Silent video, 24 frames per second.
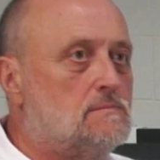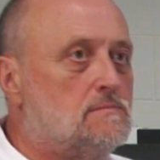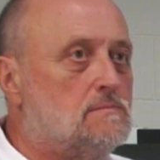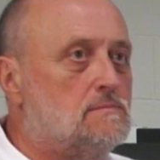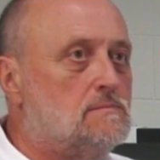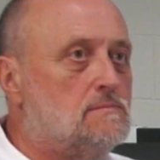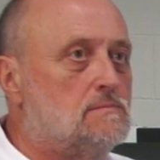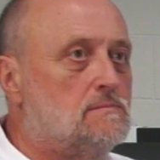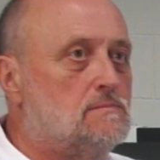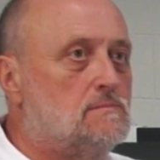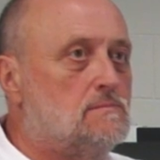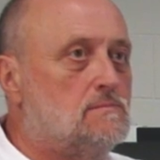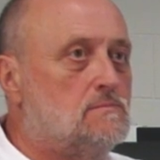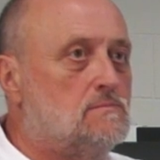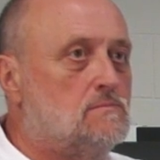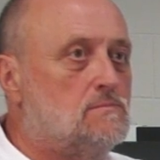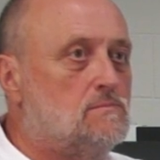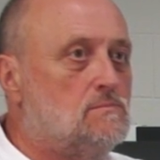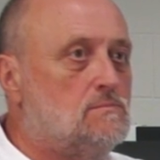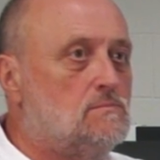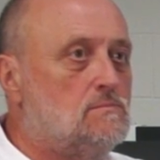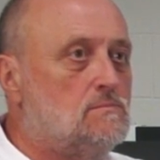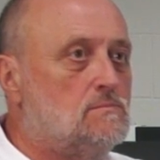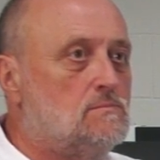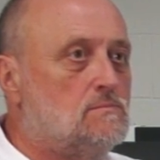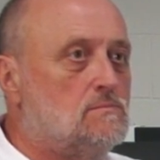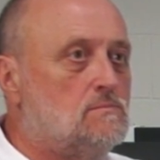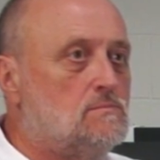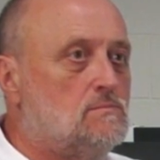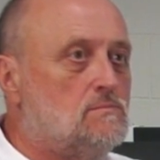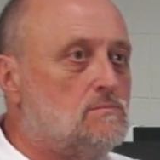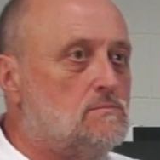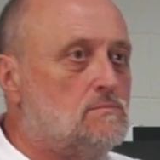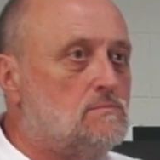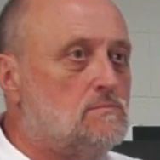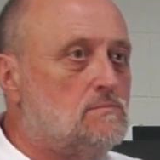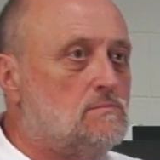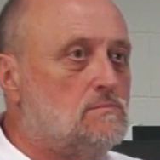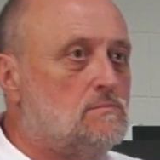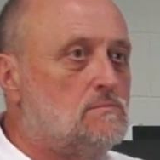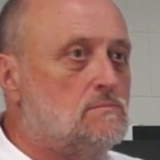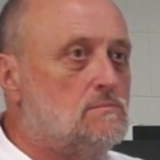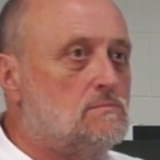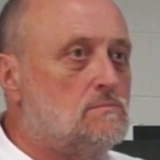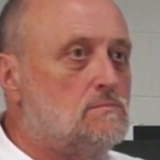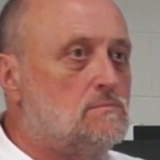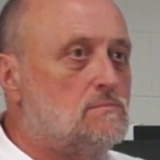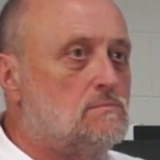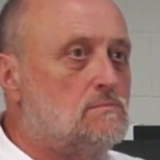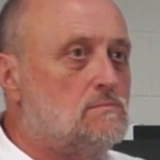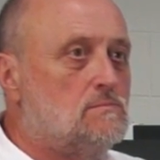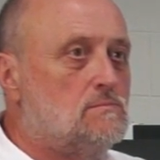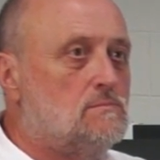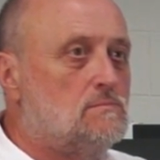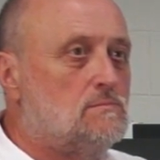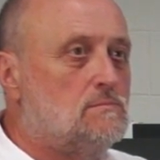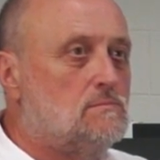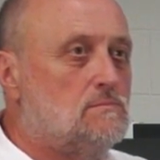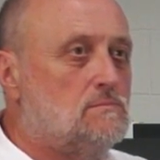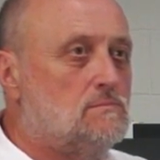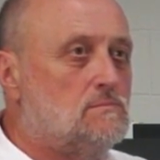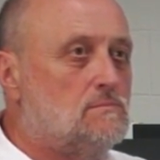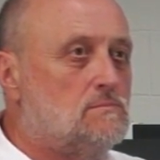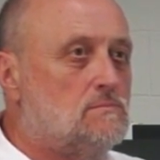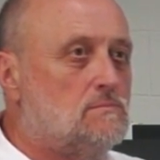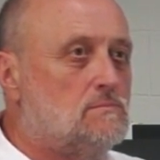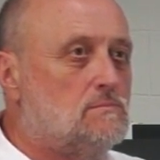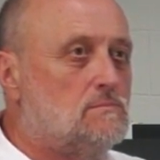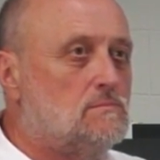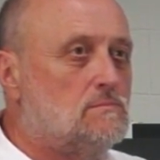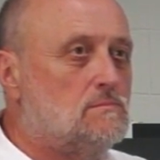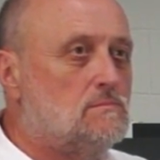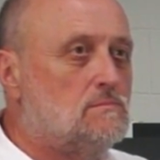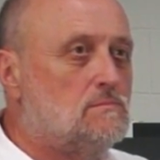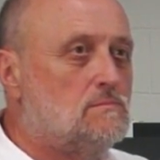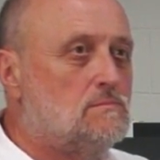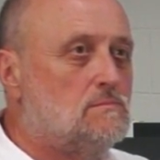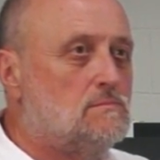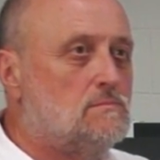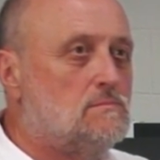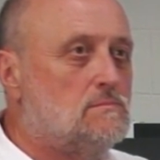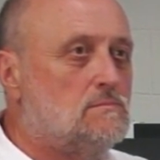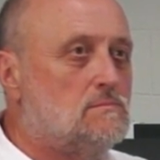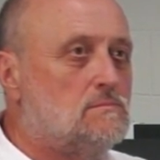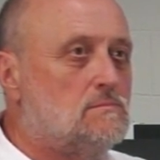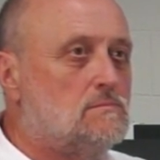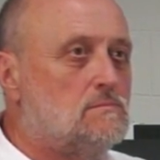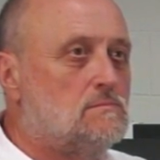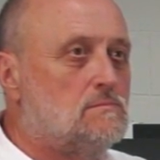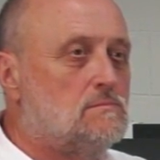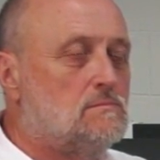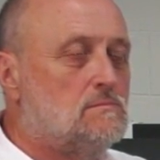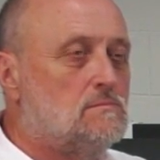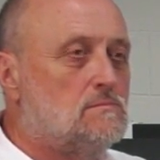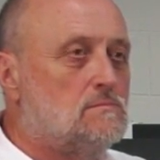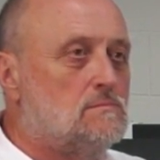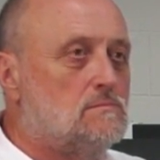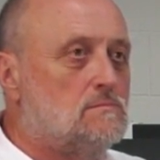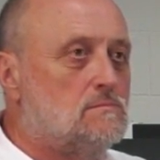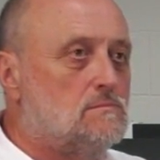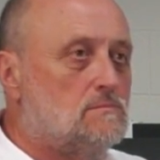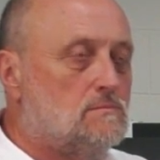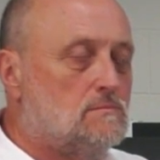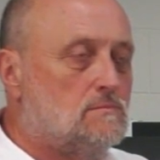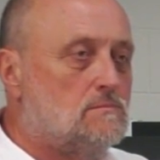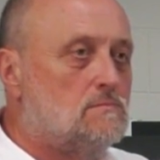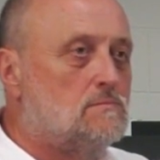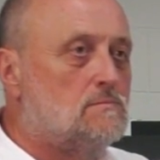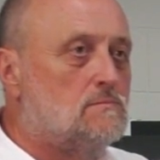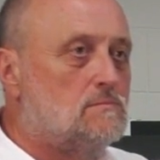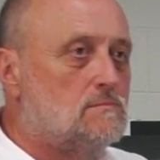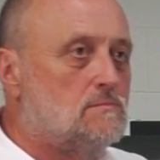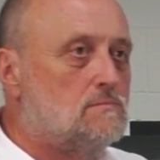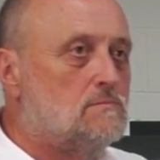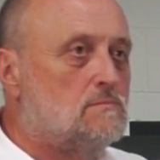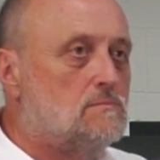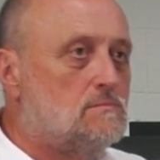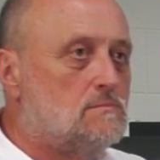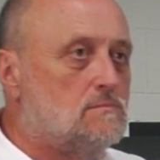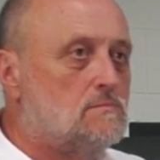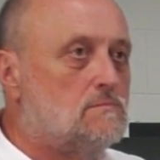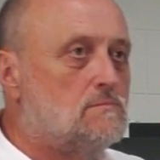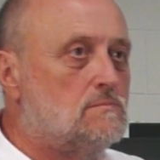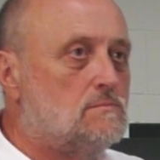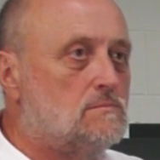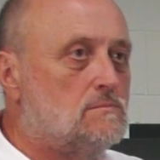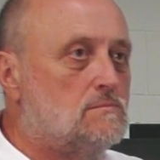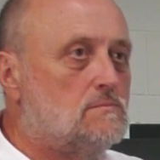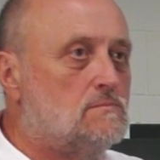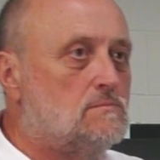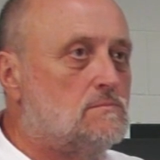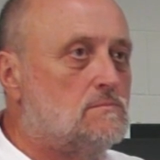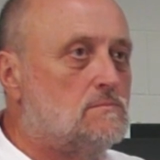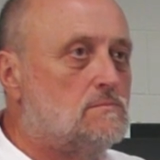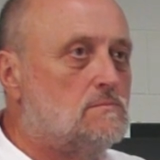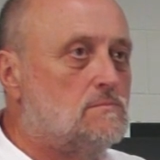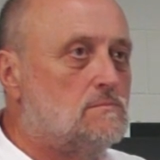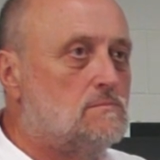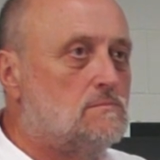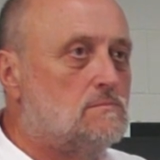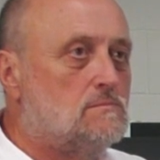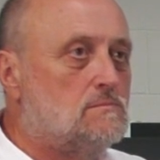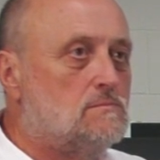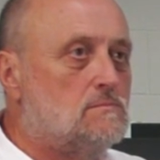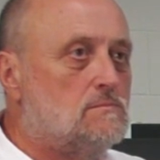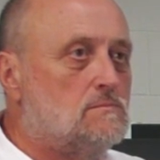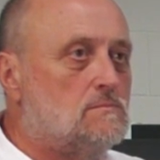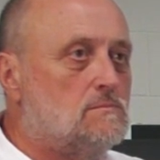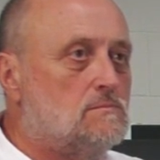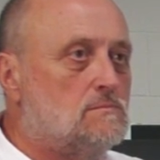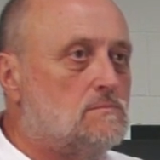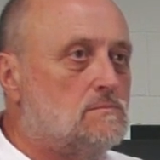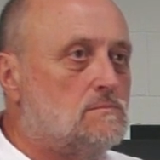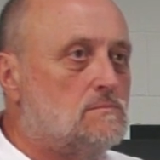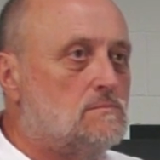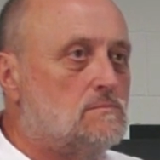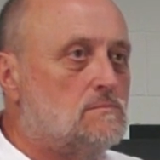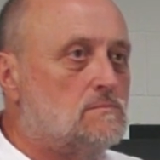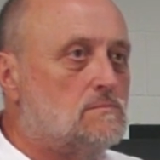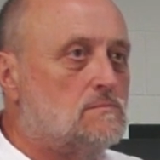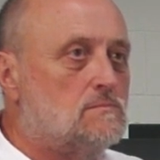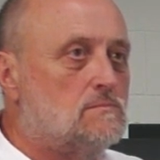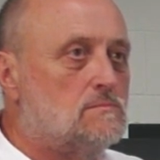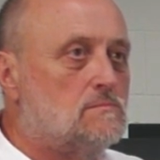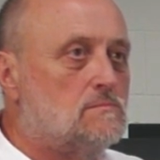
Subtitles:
(silent)